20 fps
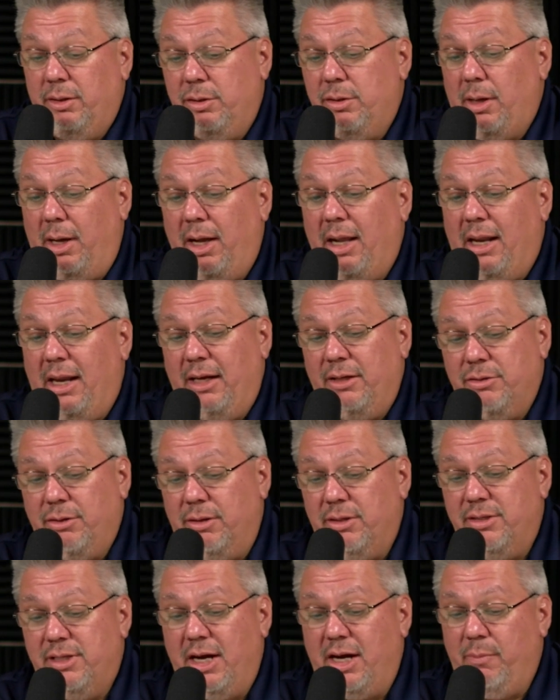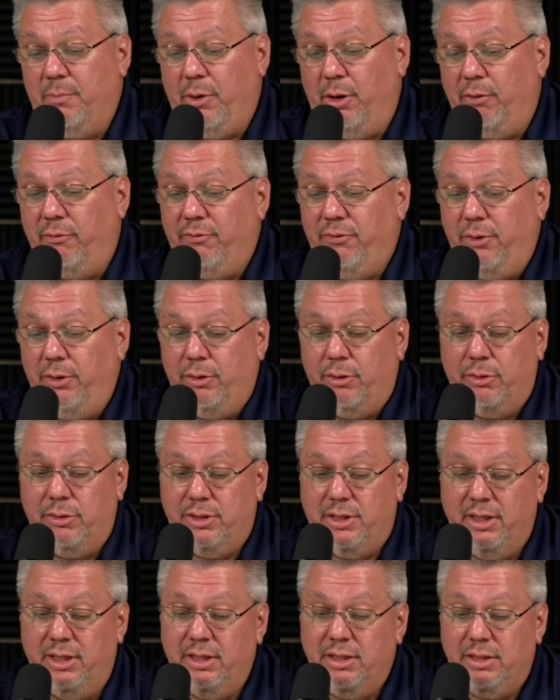I'll answer the second part
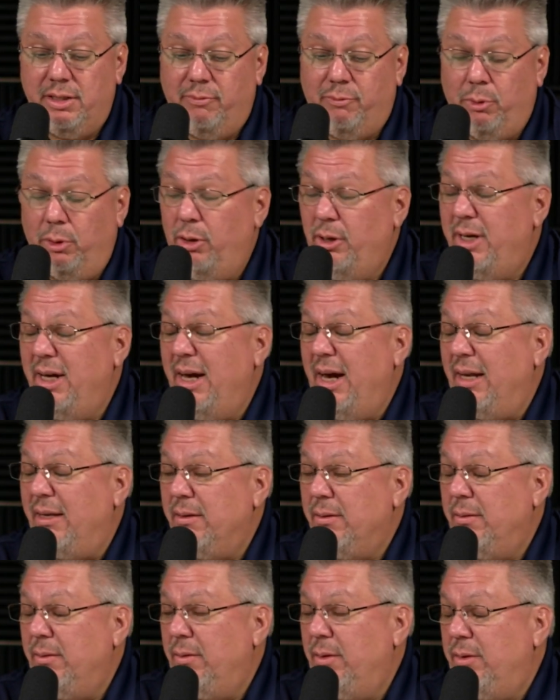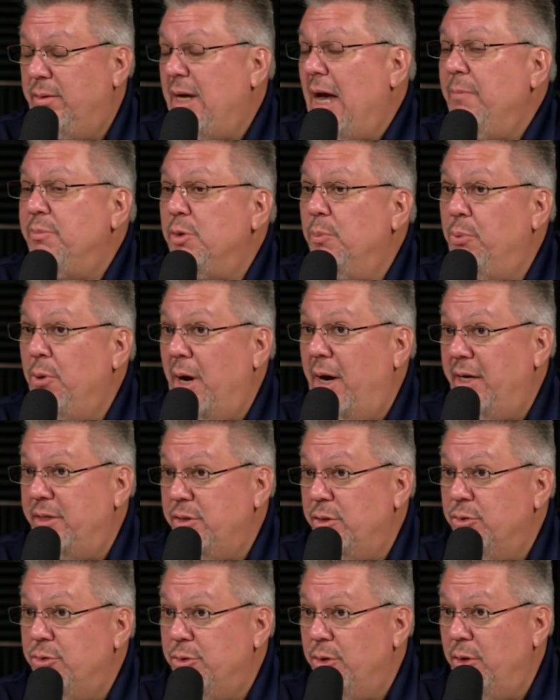first. Is if we're looking at types of products
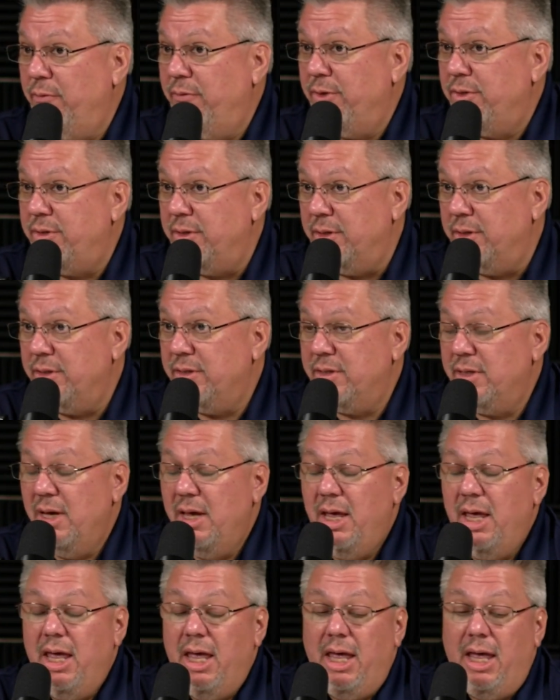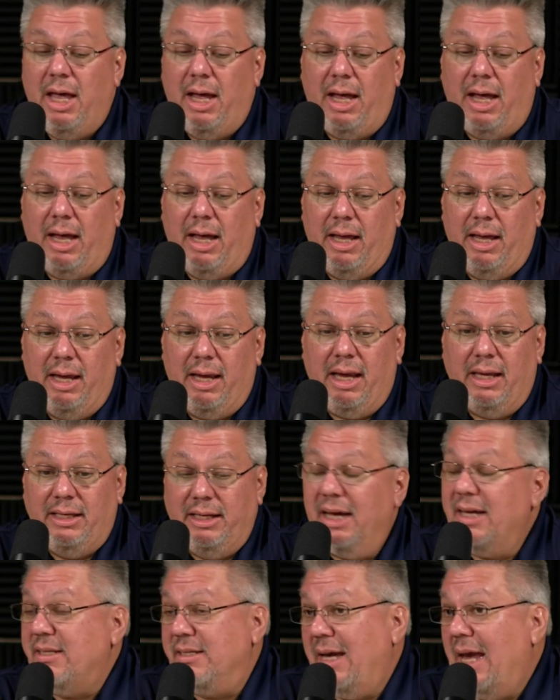and services, again,
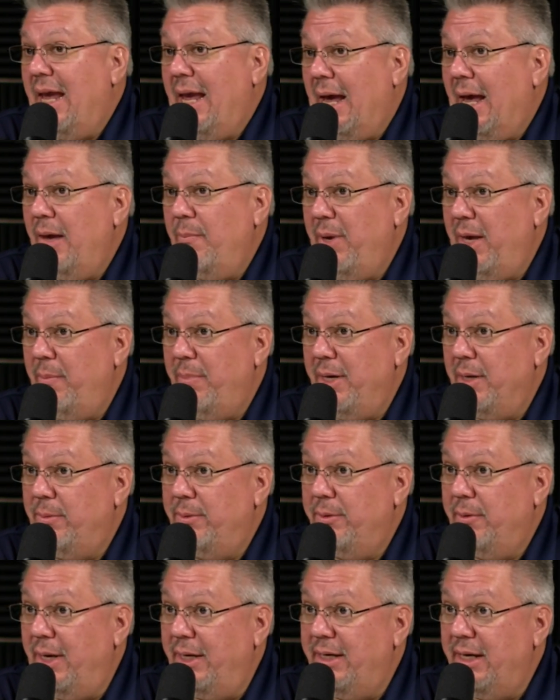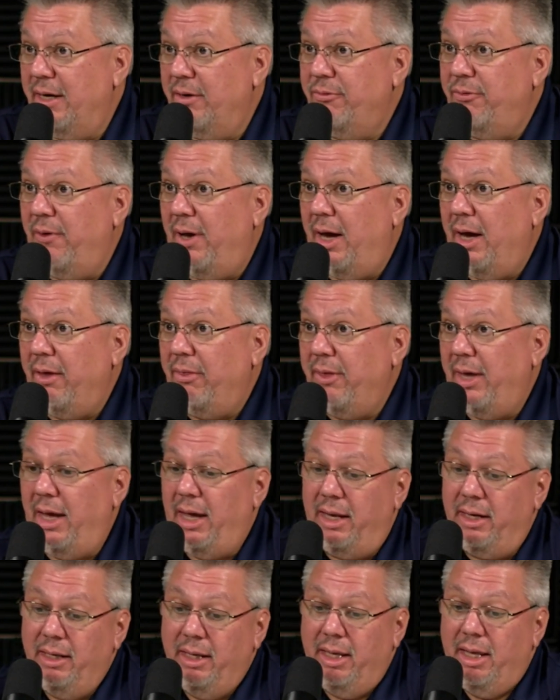yes, AI may be able to identify
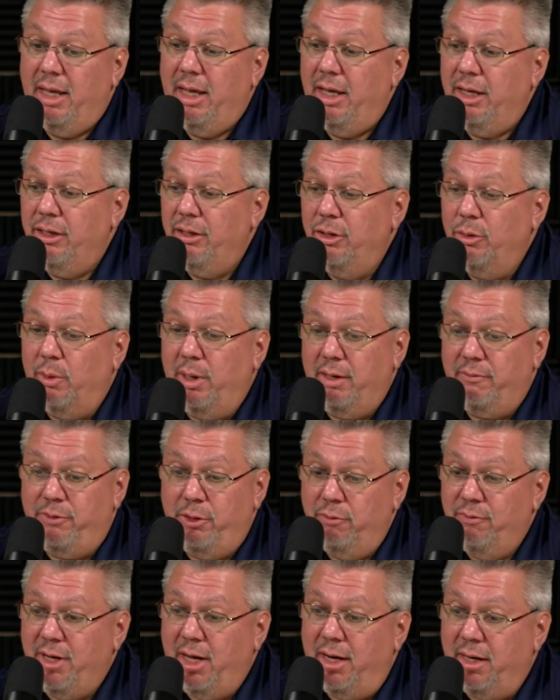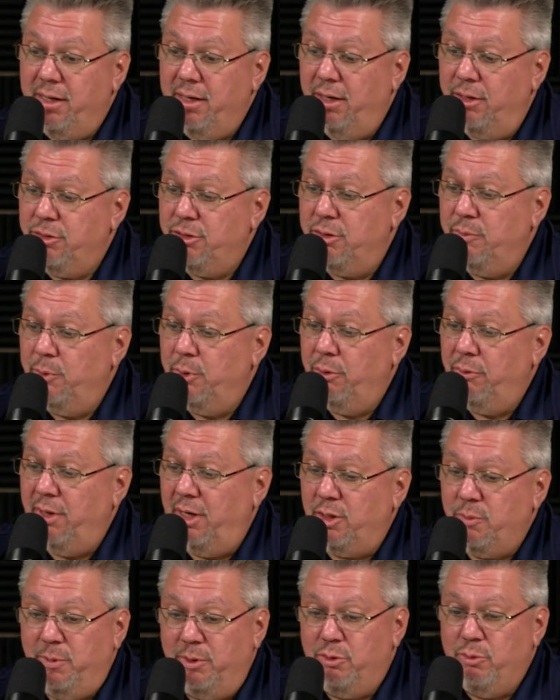that, if you've got a customer
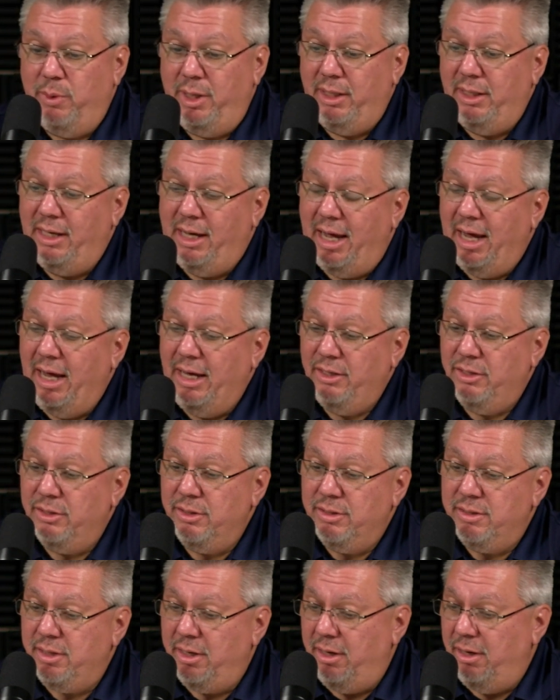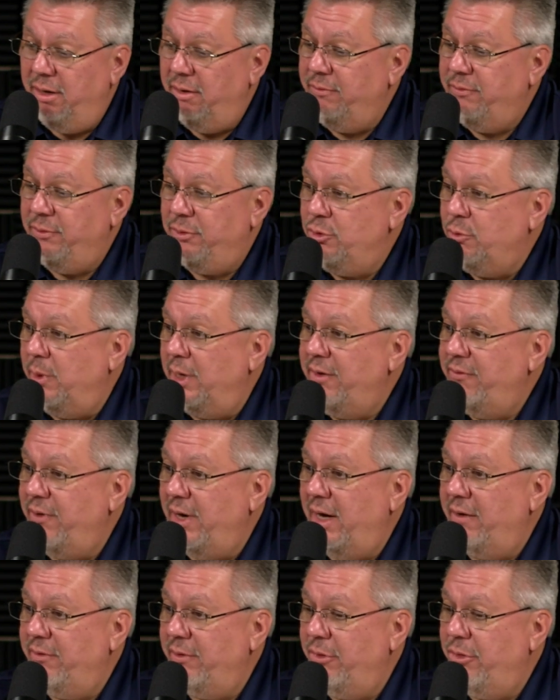that's between the ages of
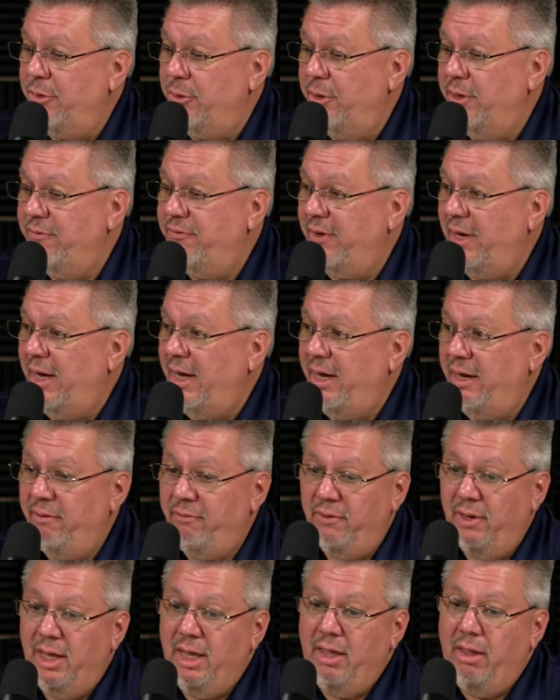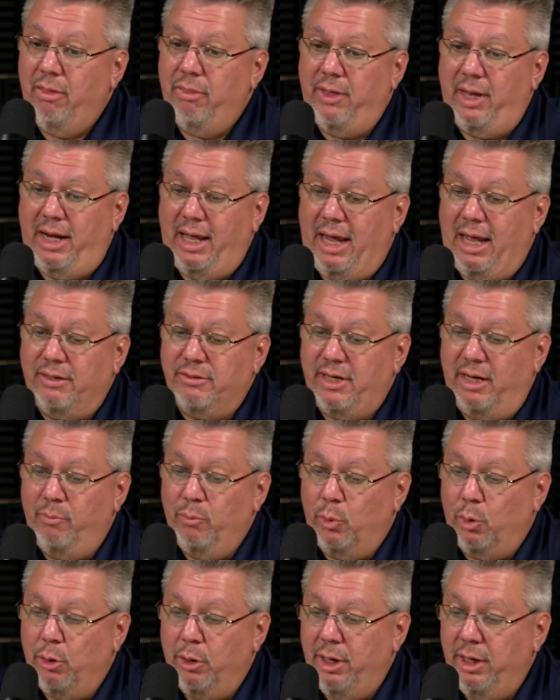25 and 35 that has a
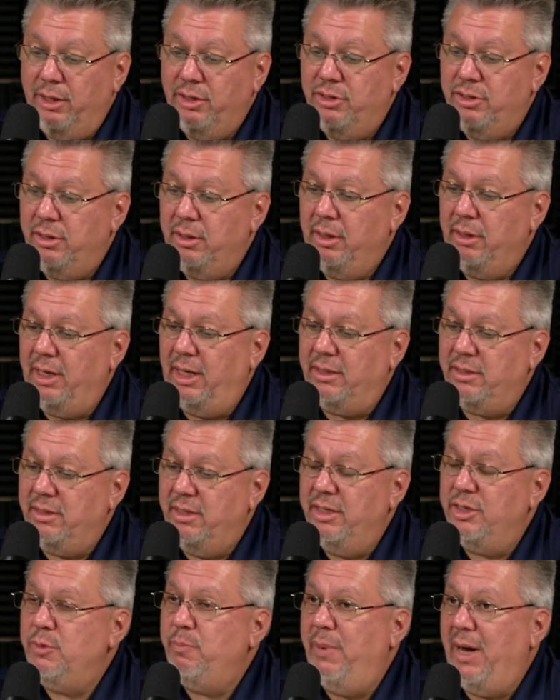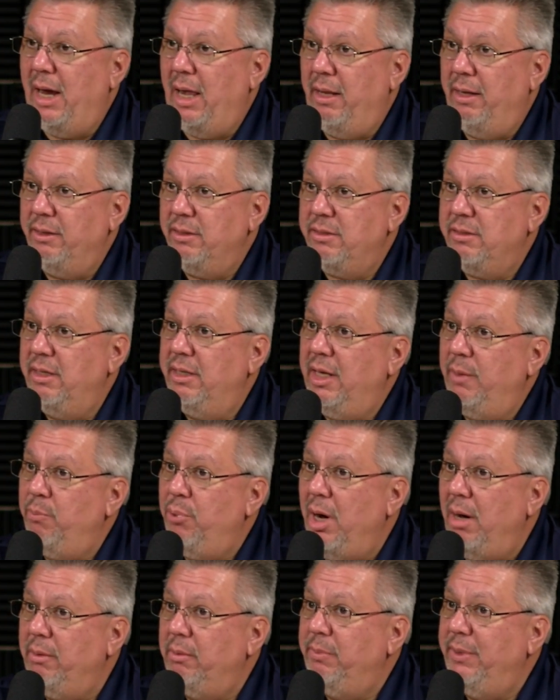mortgage that's this balanced, then they
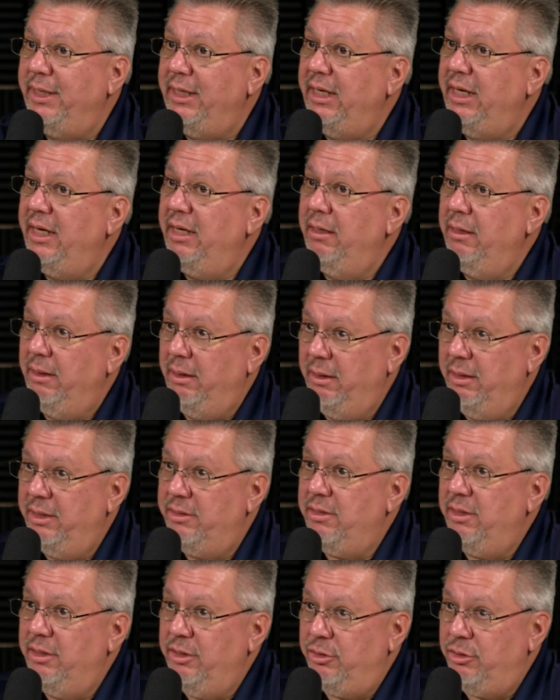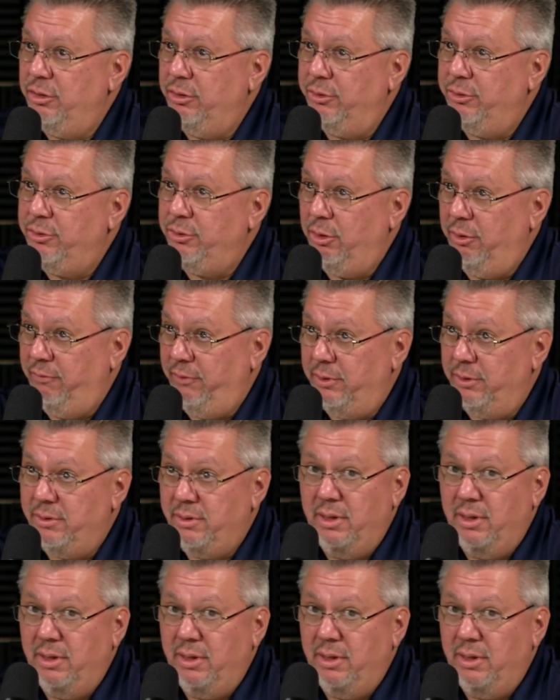probably need this additional service.